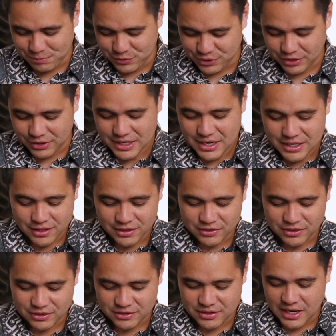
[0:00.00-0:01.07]
So this
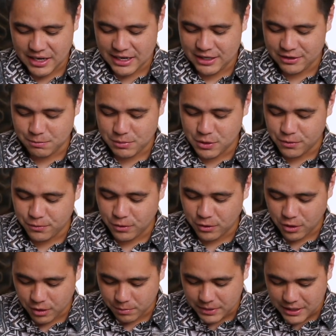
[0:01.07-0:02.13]
is nice, beautiful
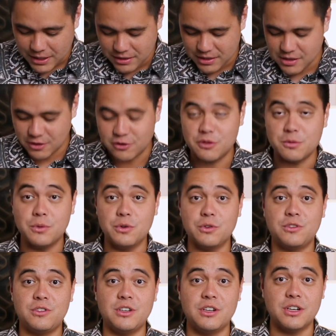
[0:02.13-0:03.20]
Carpathian
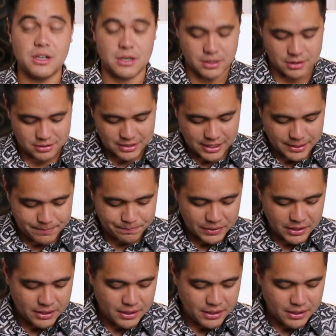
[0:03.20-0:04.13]
spruce here on the top.